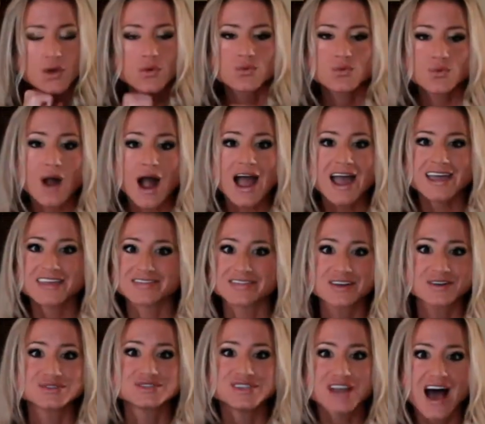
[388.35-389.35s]
Right,
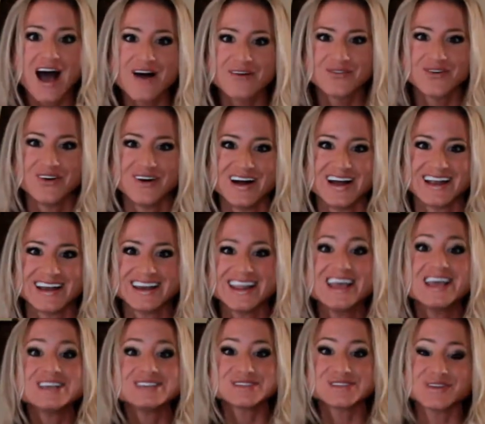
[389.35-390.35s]
there's not one.
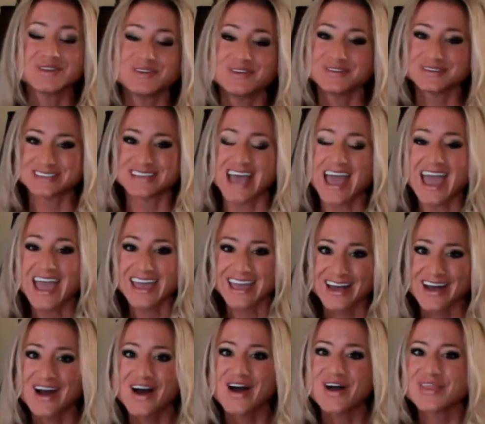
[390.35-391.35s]
So you
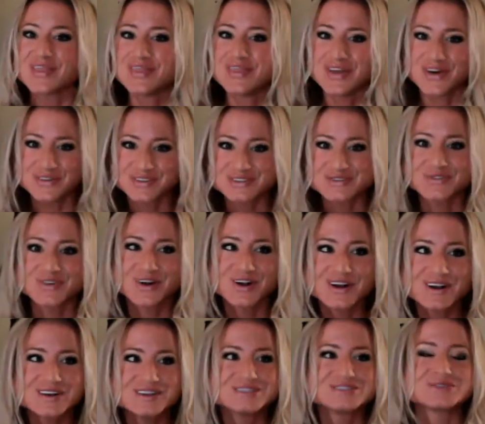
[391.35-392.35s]
take those
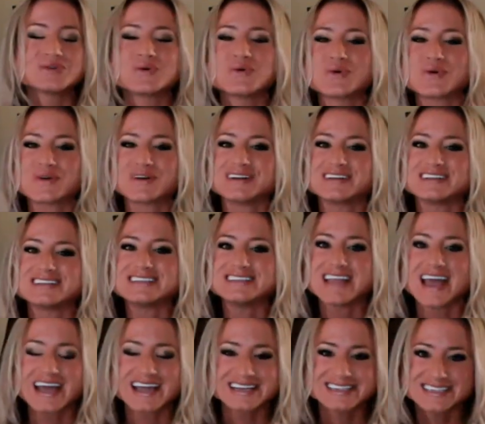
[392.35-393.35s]
words or
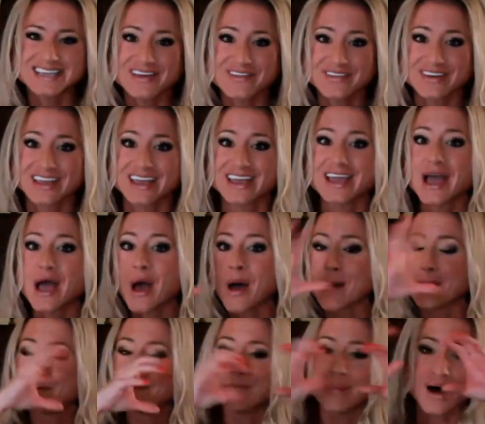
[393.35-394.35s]
negativity,
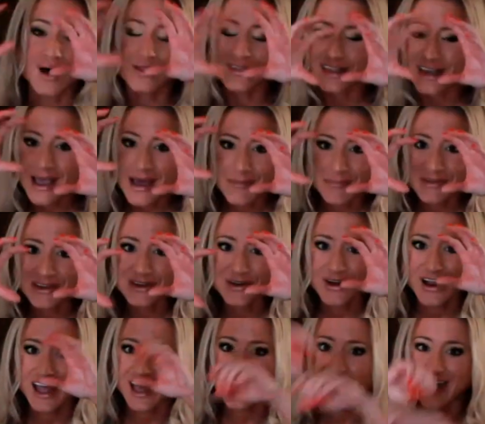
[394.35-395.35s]
ball it up in
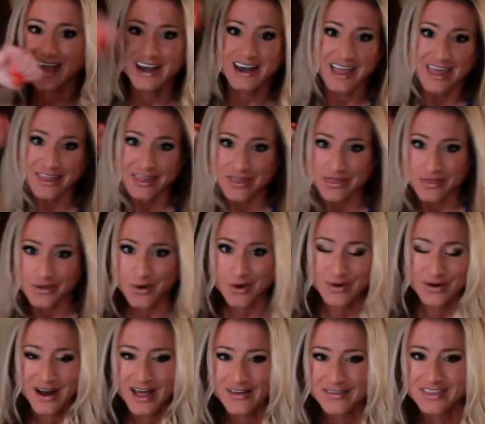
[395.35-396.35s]
your head and
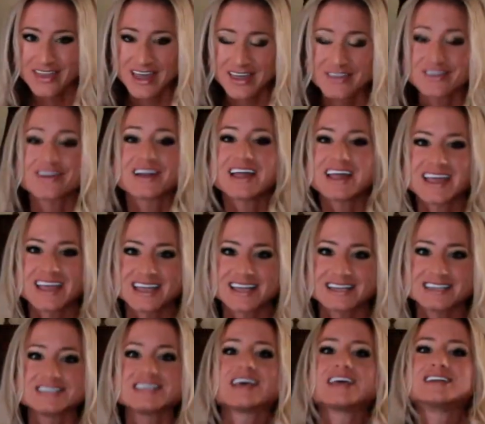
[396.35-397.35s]
throw it out the other
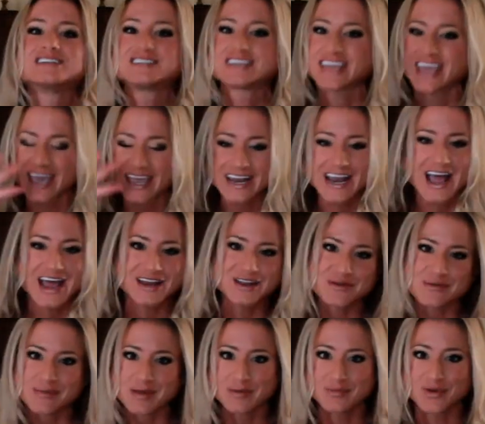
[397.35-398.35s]
end. Kick it out of
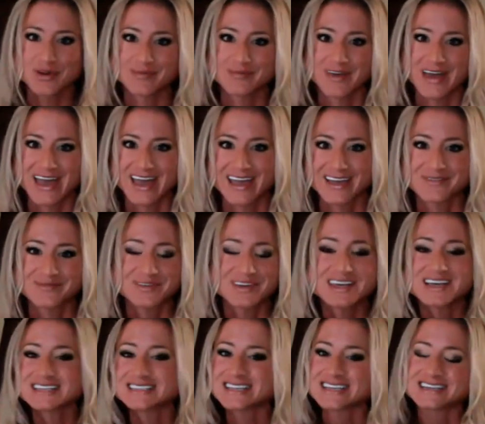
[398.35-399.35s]
your memory bank
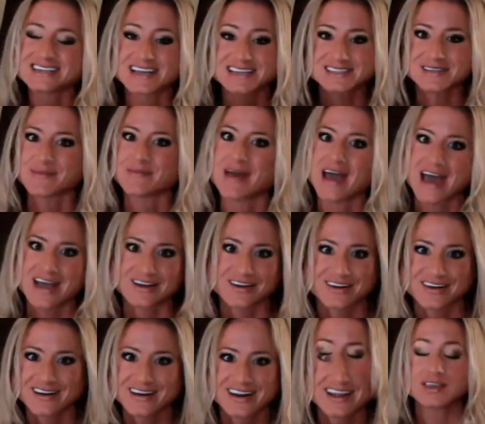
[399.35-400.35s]
because it doesn't
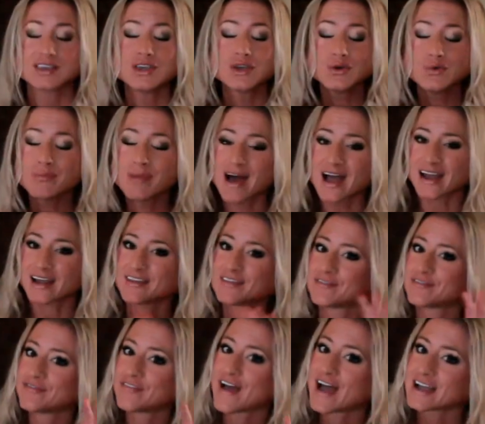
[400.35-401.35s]
matter. You might
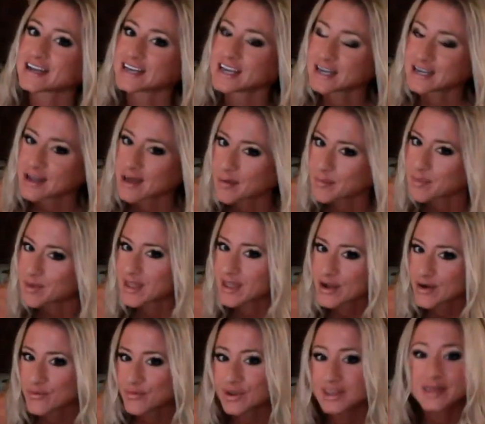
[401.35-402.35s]
in fact end up
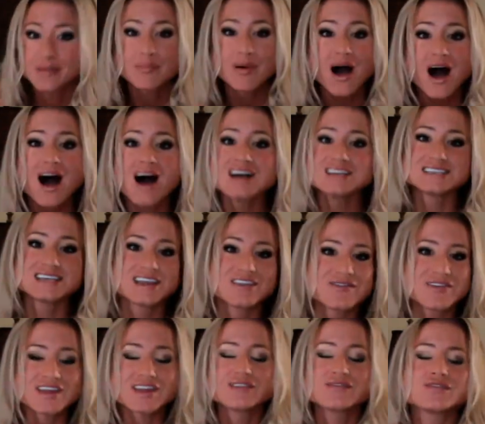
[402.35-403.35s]
being a really
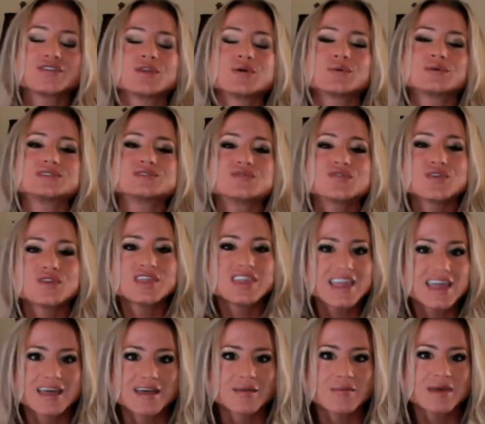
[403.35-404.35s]
positive influence for
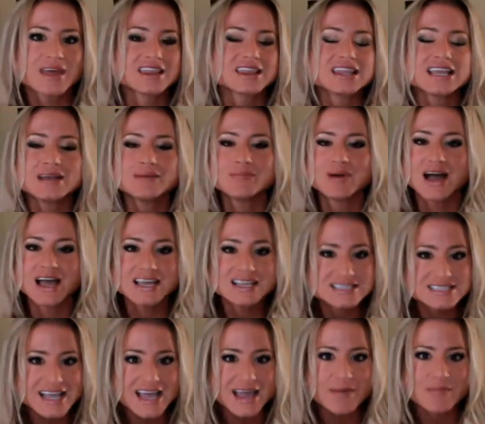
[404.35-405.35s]
them and lead by
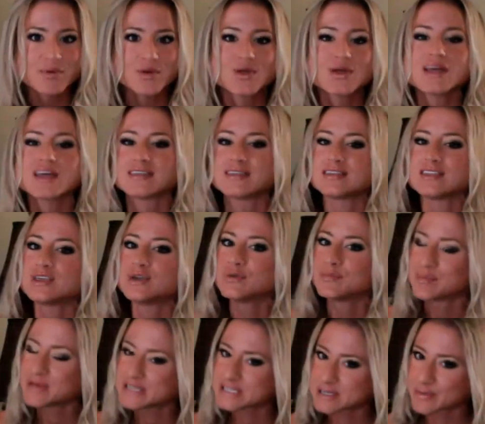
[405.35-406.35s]
example, and
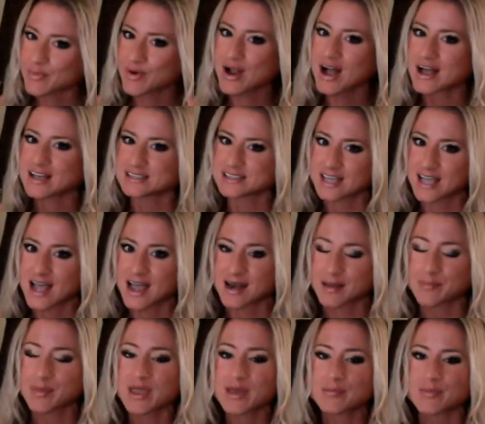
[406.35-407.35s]
you'd be surprised the kind
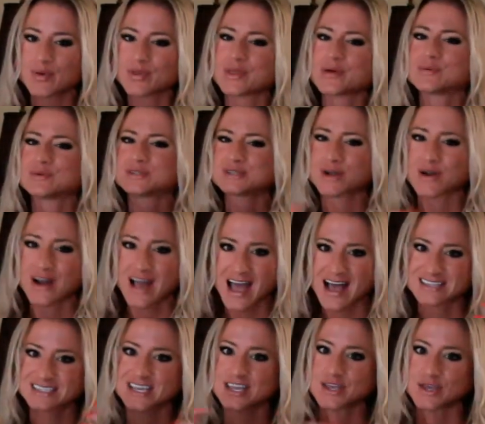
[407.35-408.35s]
of people that will start
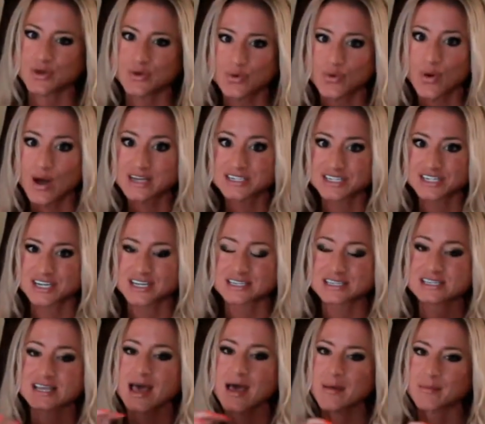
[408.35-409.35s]
asking you
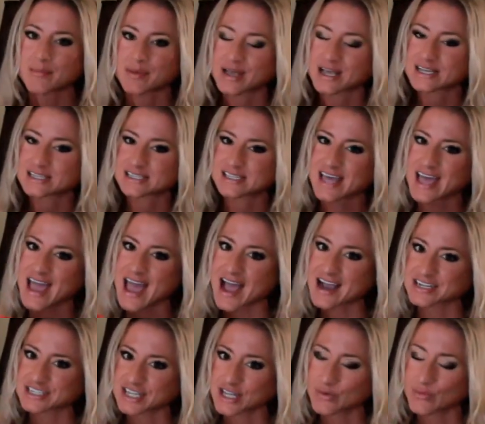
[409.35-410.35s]
questions because they
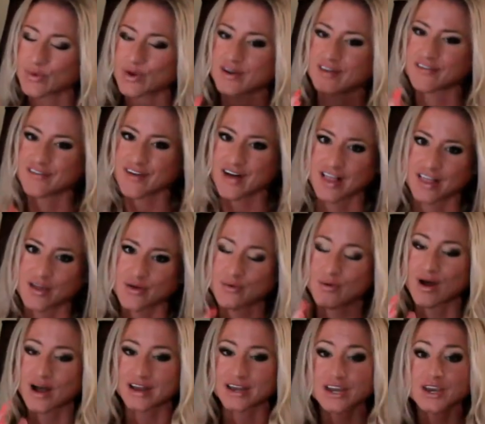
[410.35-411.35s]
actually want to follow
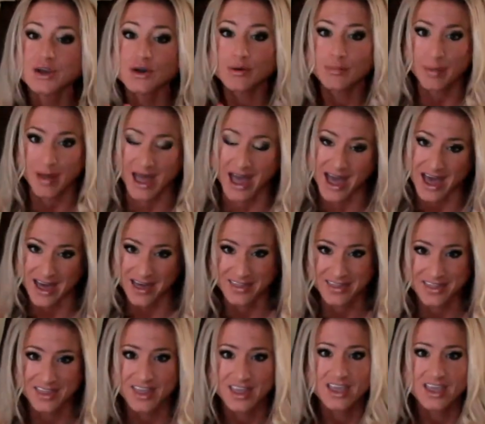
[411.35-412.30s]
on your path.